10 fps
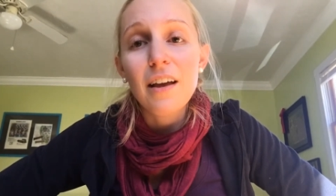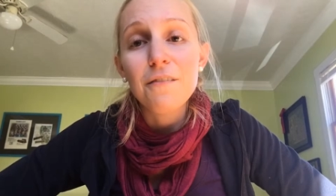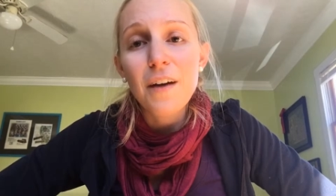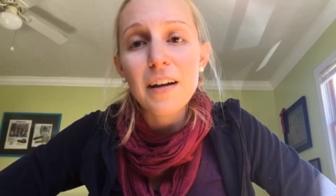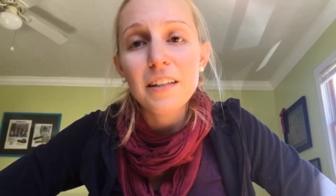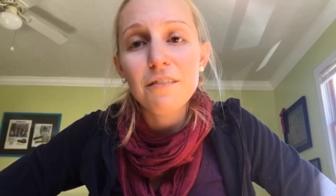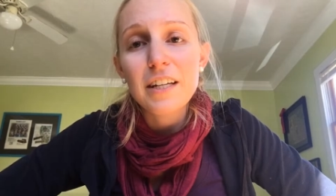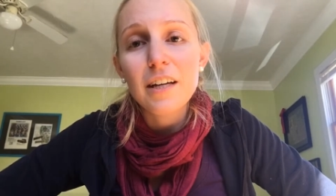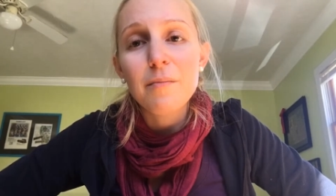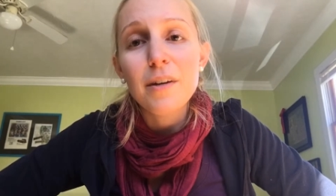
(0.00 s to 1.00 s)
effectively
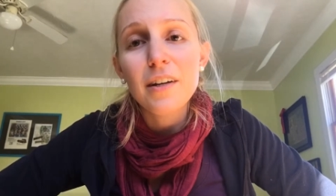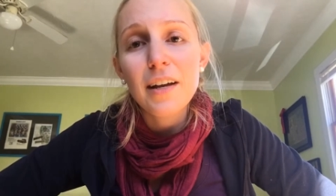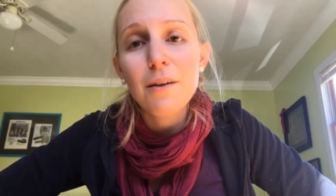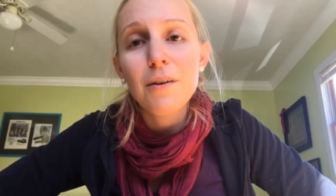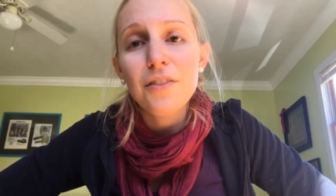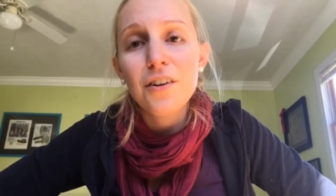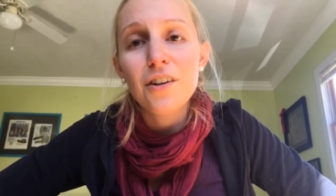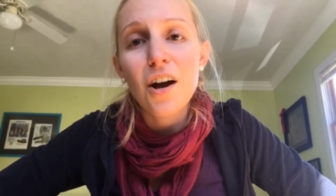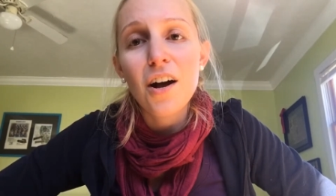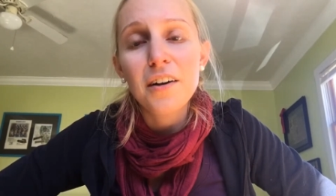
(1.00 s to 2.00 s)
communicate with your
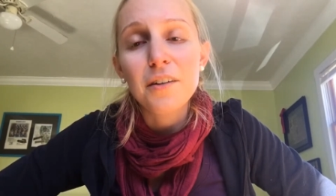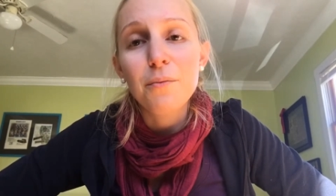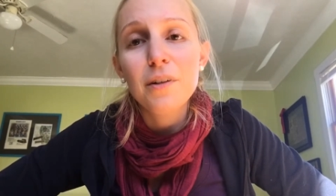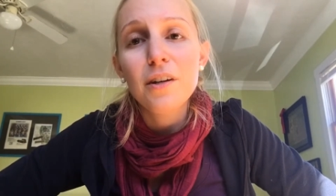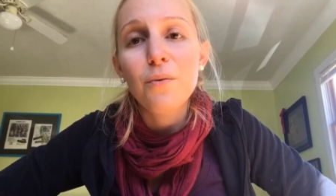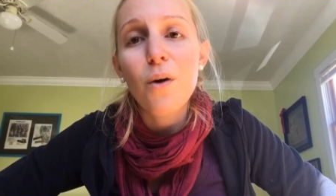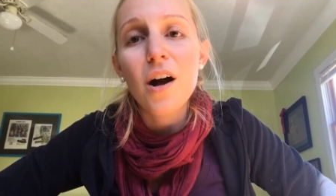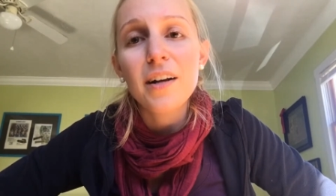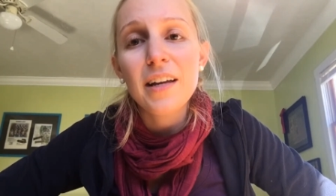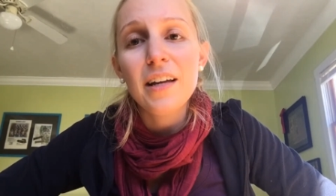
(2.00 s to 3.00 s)
dog, and when you're
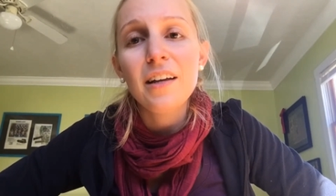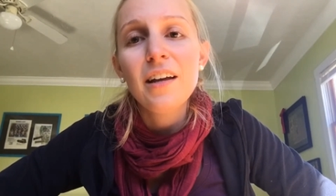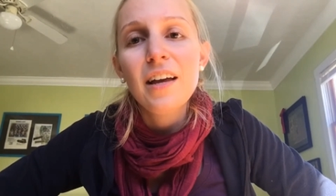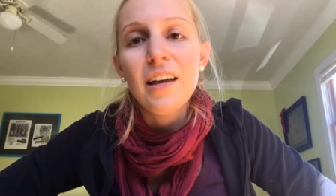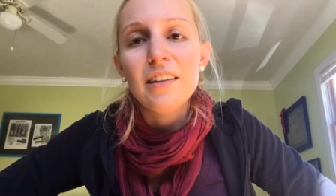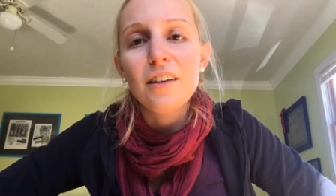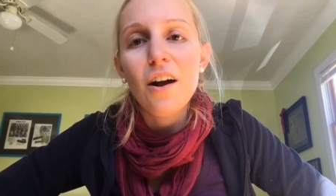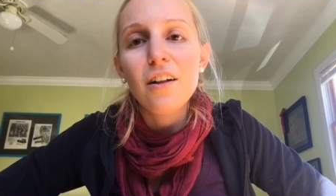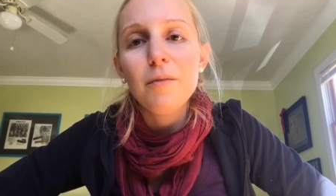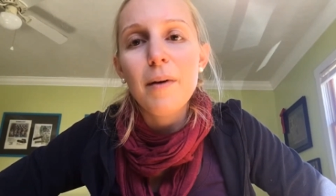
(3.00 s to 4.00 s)
walking, it's
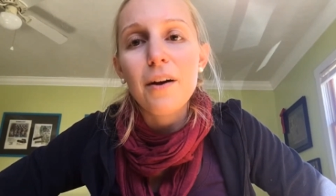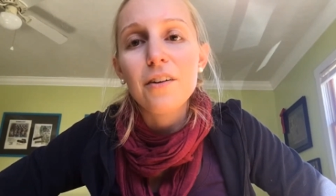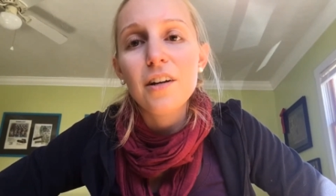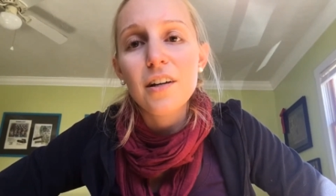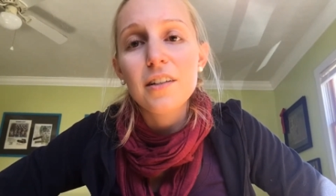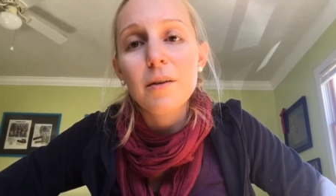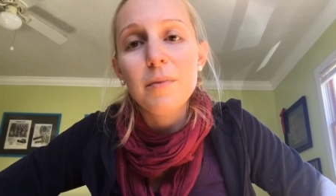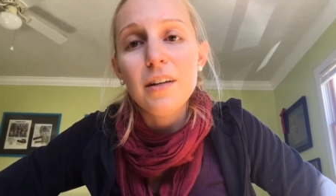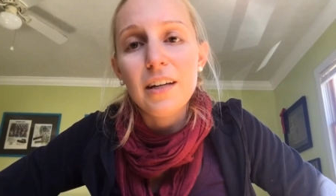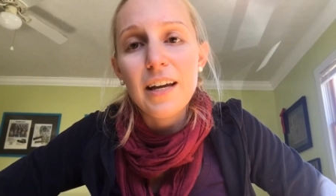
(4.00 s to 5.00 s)
all about good
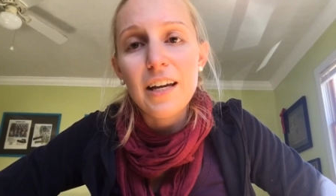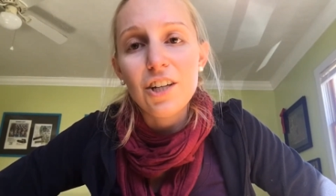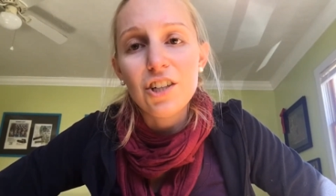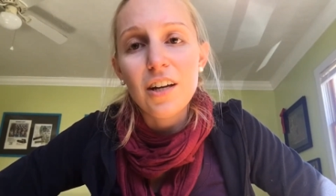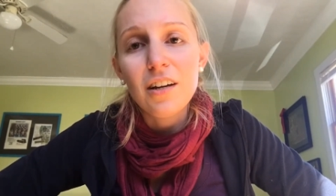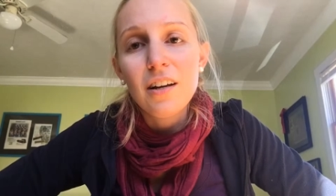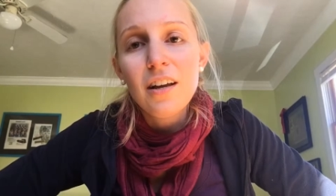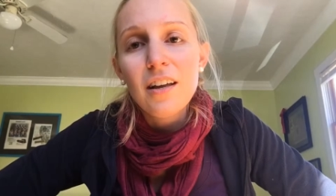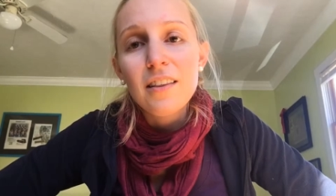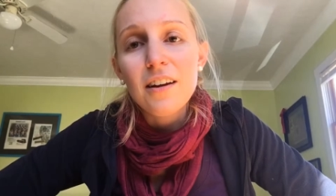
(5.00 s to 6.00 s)
communication.
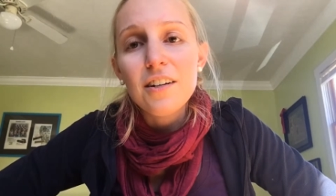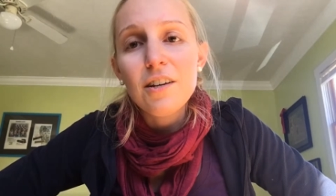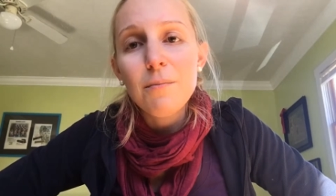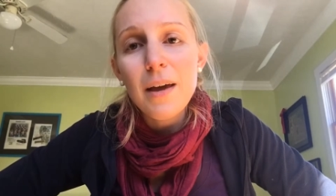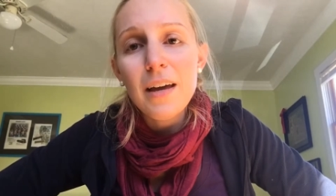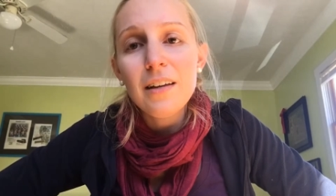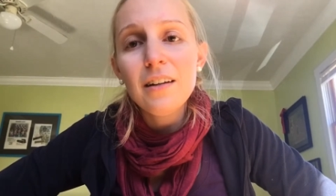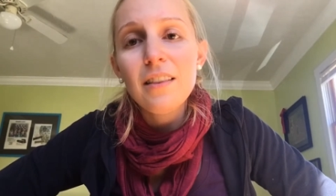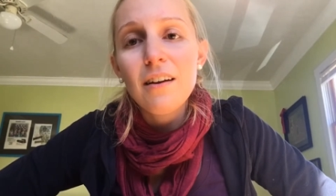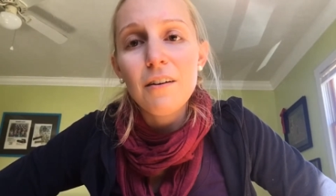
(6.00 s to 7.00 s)
They're
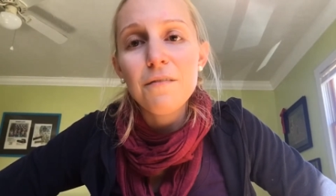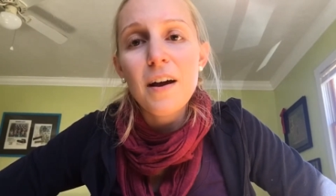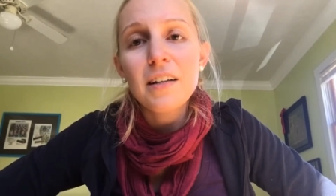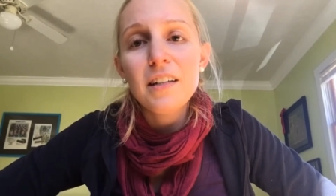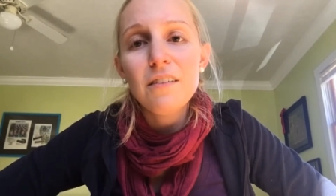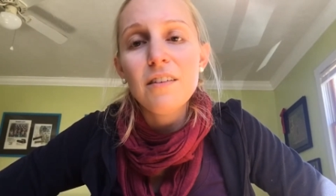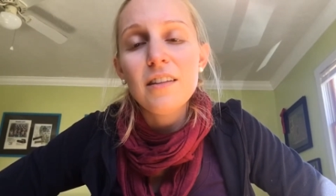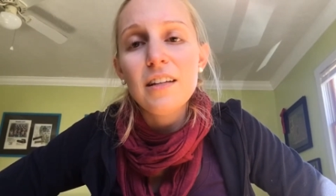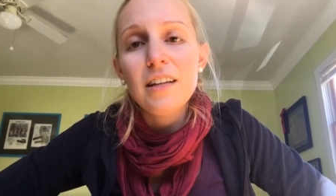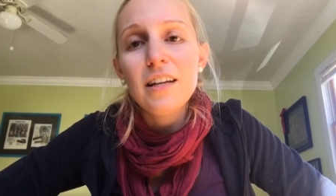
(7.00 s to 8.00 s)
humane, they're effective, and
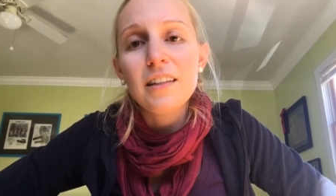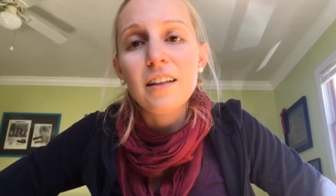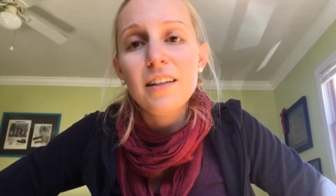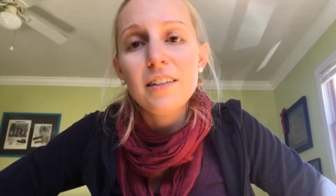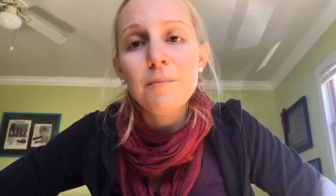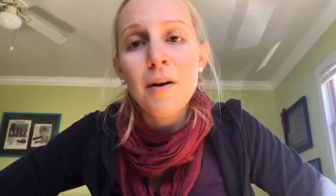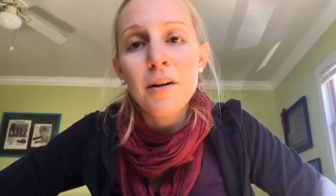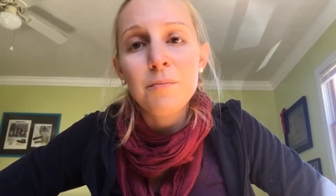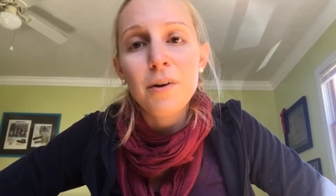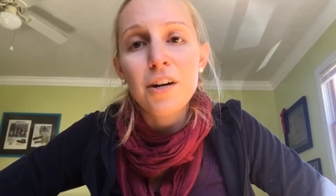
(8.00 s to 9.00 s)
they take the least
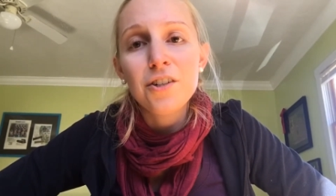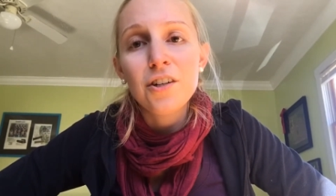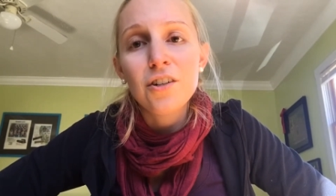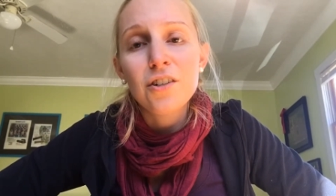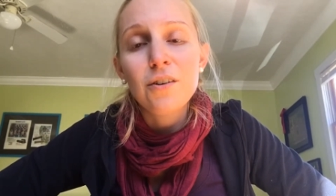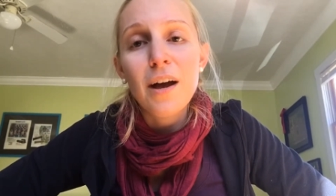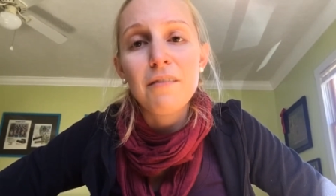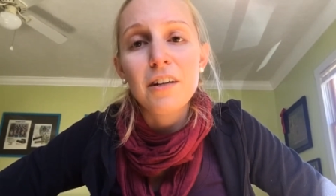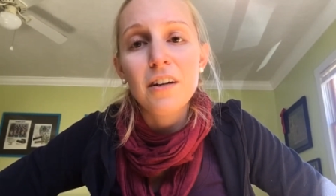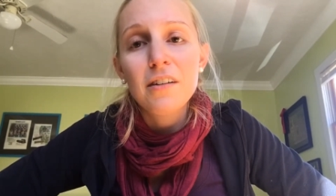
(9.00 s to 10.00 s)
amount of pressure to have
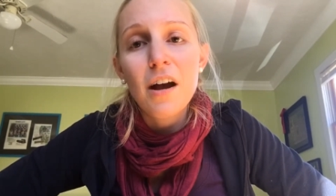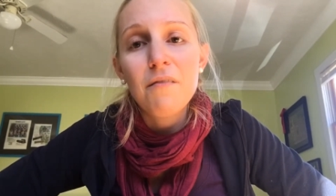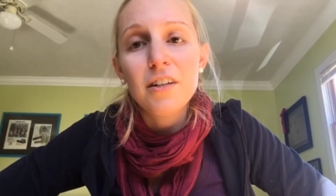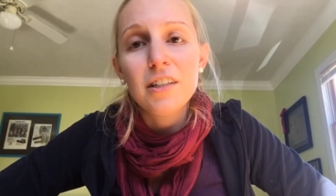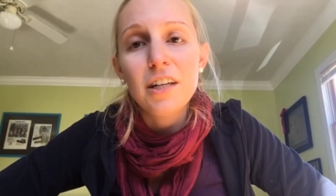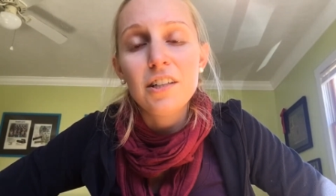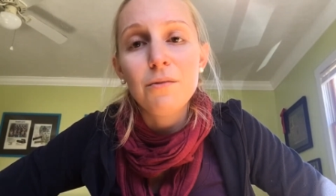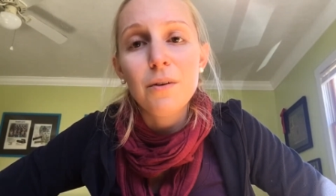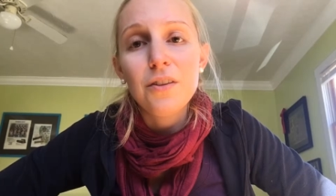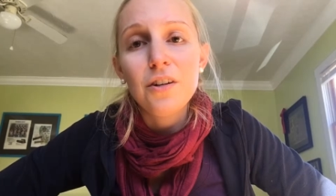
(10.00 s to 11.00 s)
a good
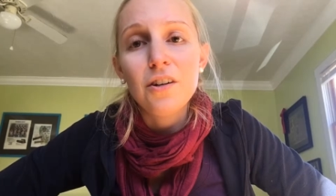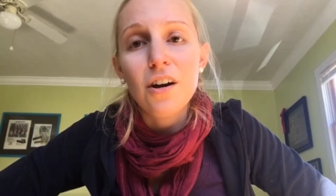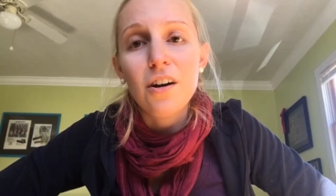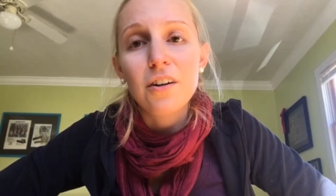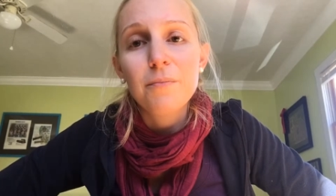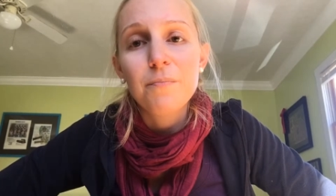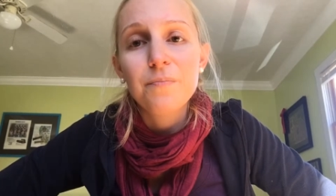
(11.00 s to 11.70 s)
conversation with your dog.